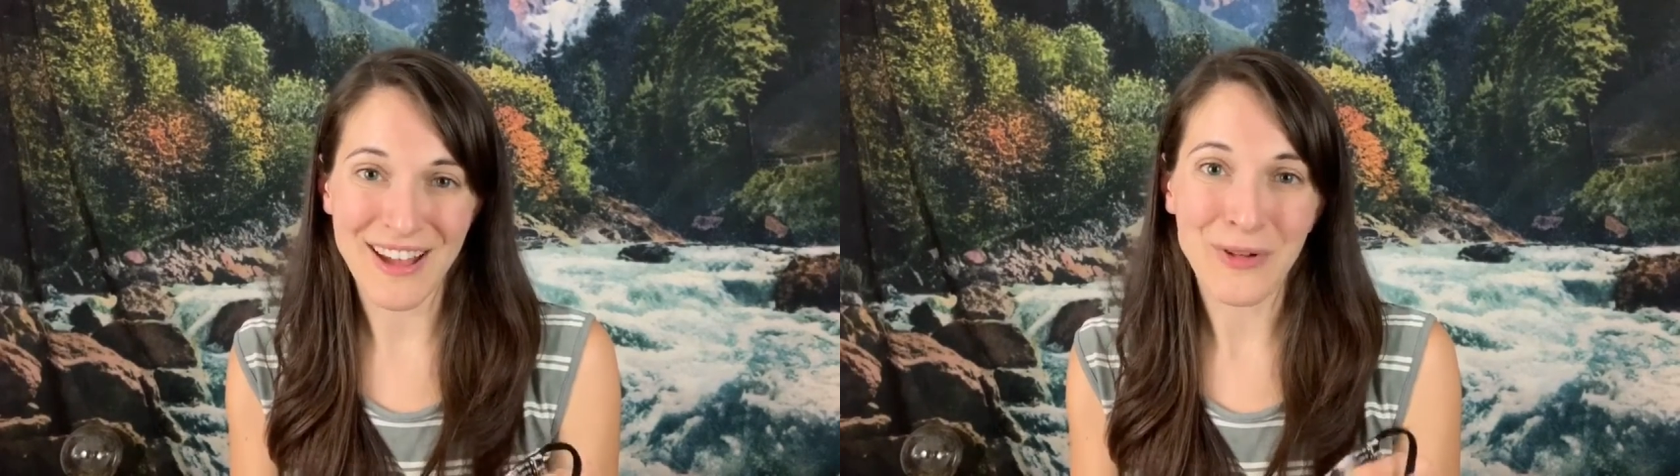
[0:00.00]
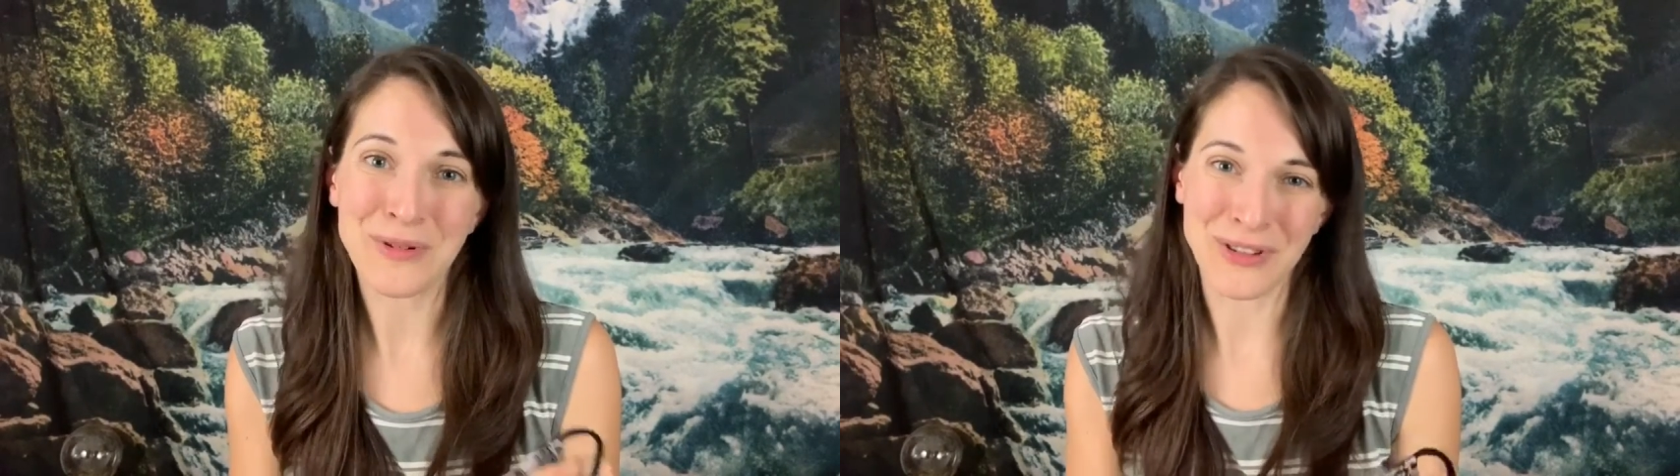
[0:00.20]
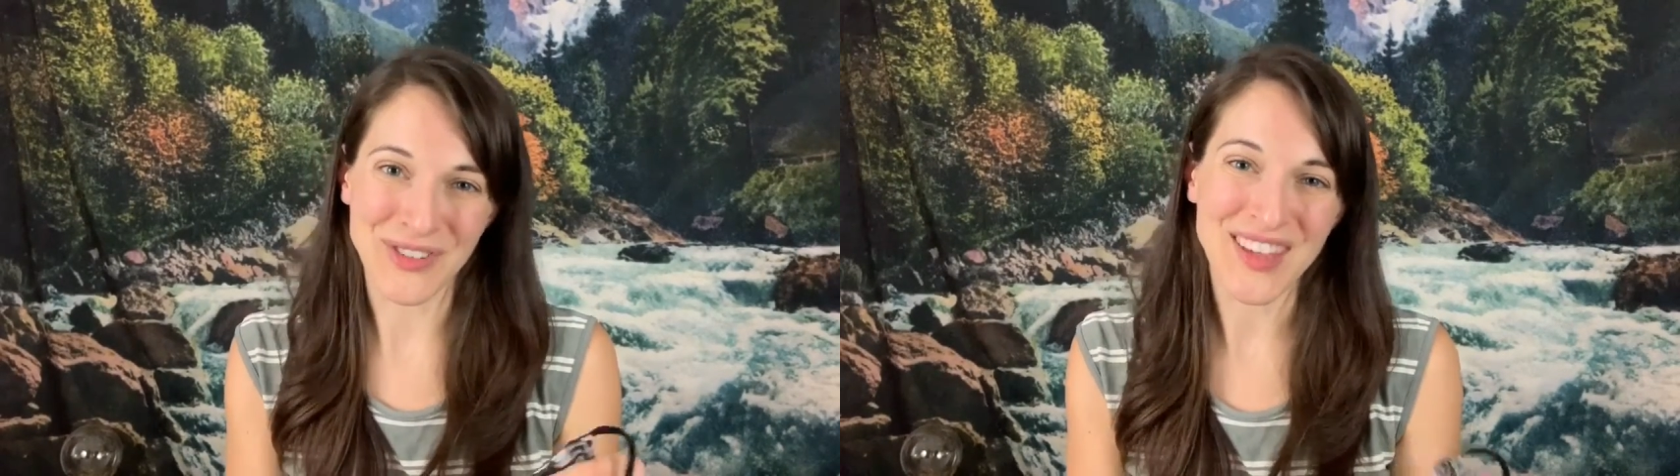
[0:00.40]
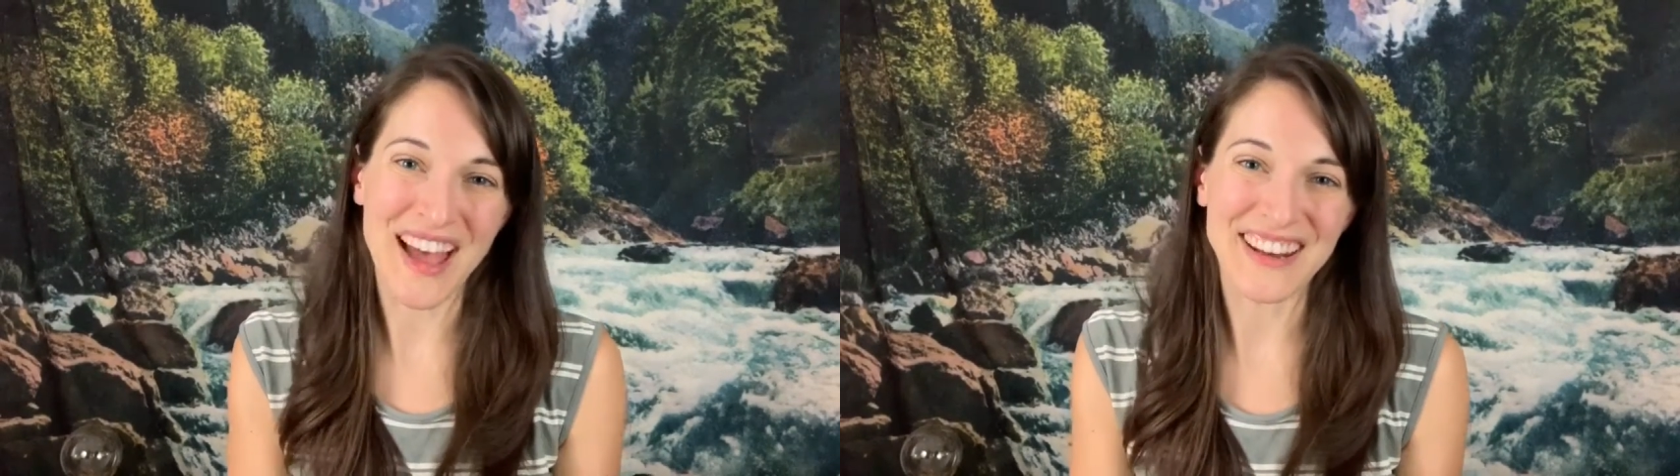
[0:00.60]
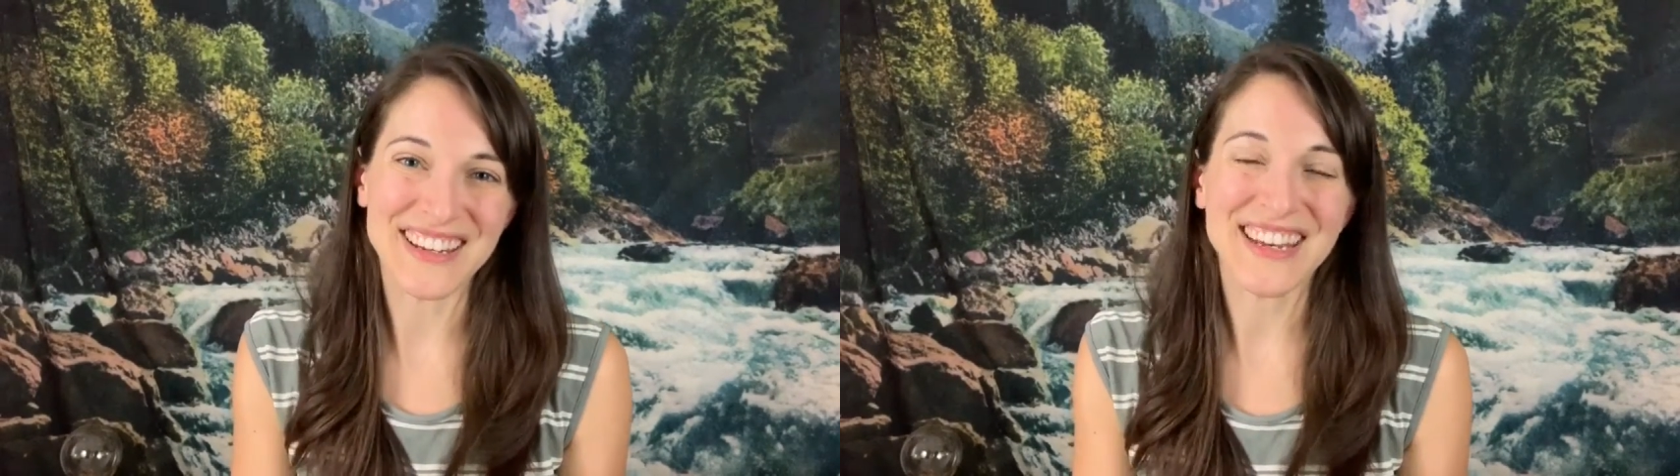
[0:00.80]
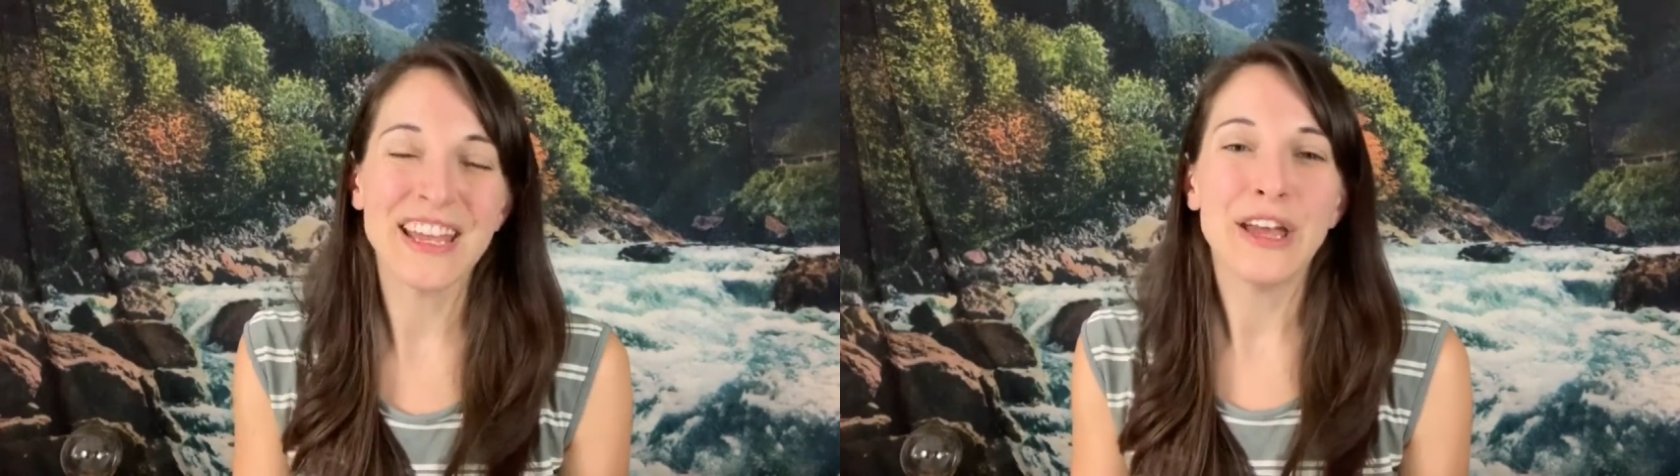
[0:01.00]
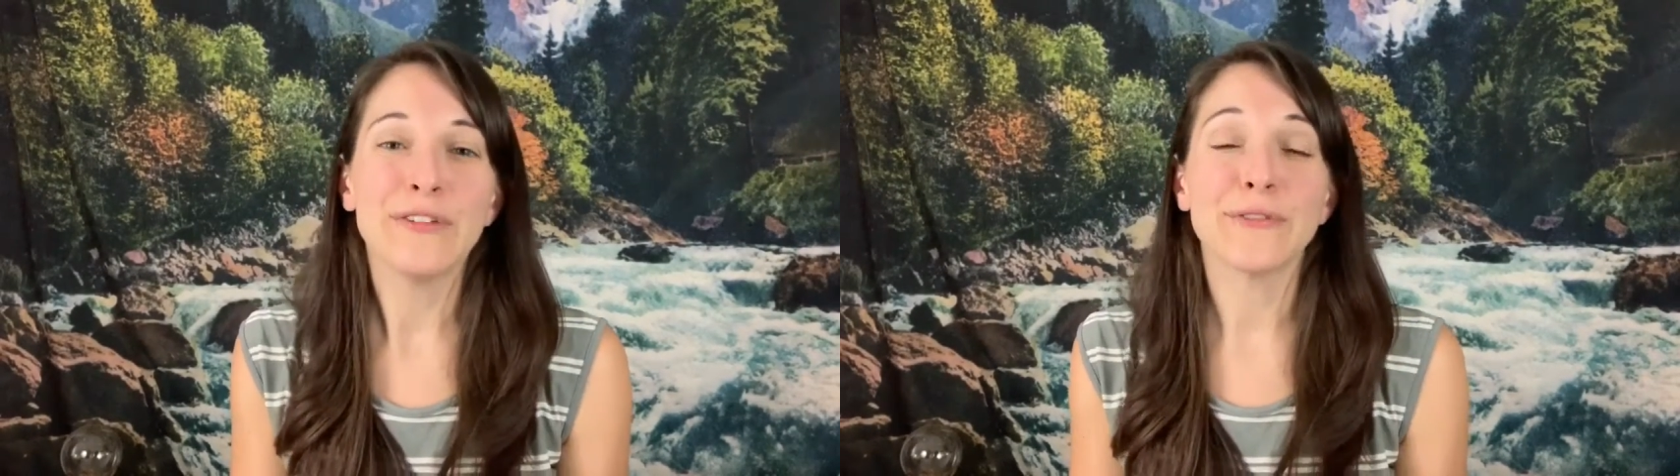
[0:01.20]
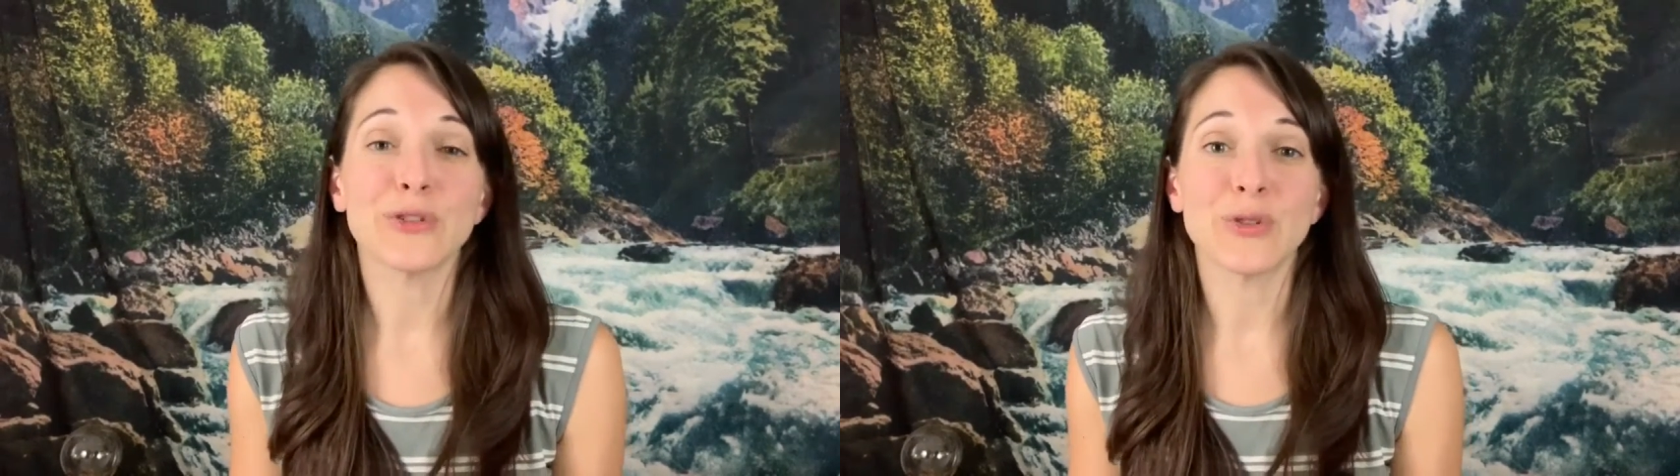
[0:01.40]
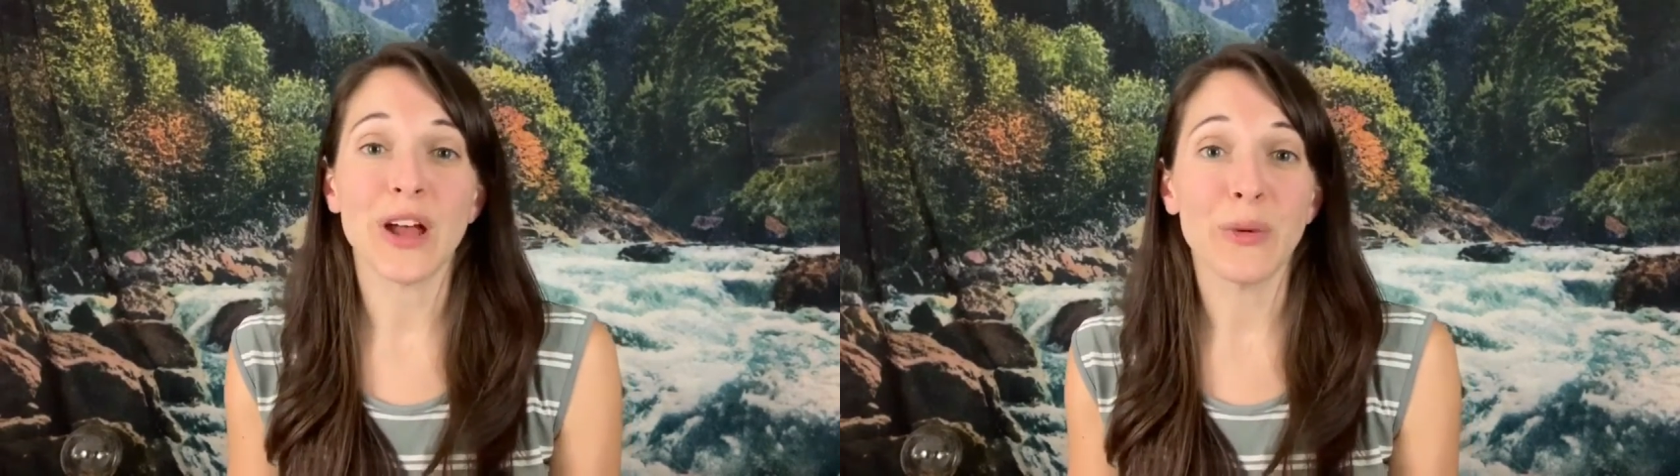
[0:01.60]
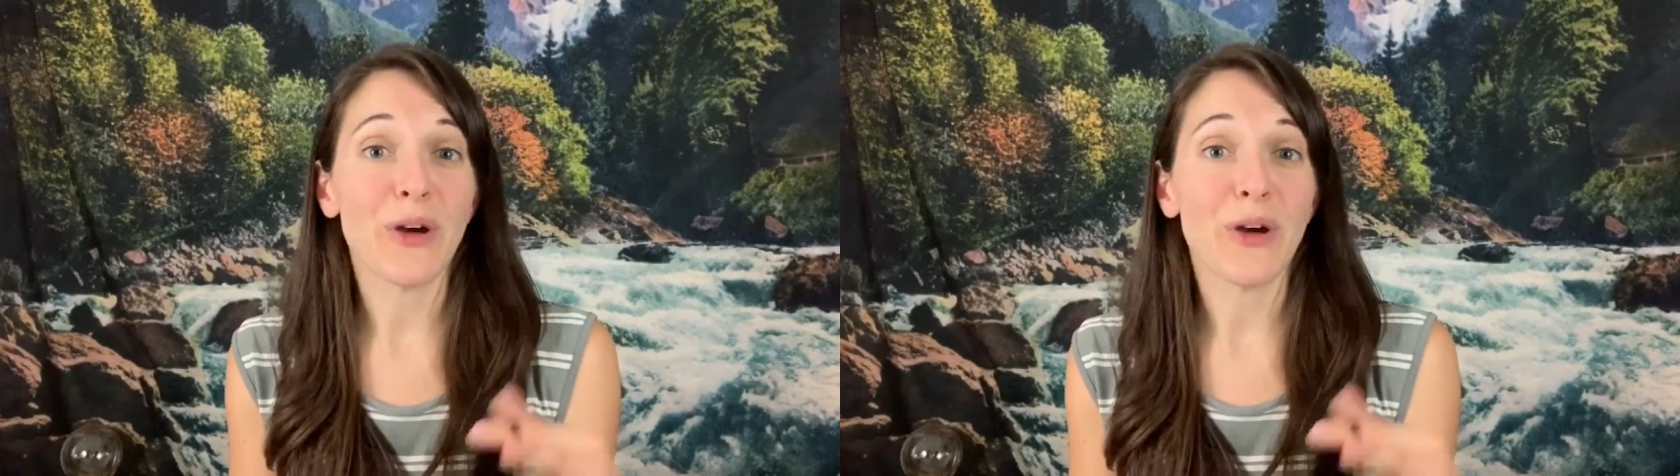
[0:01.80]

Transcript: quilter's cotton filtered out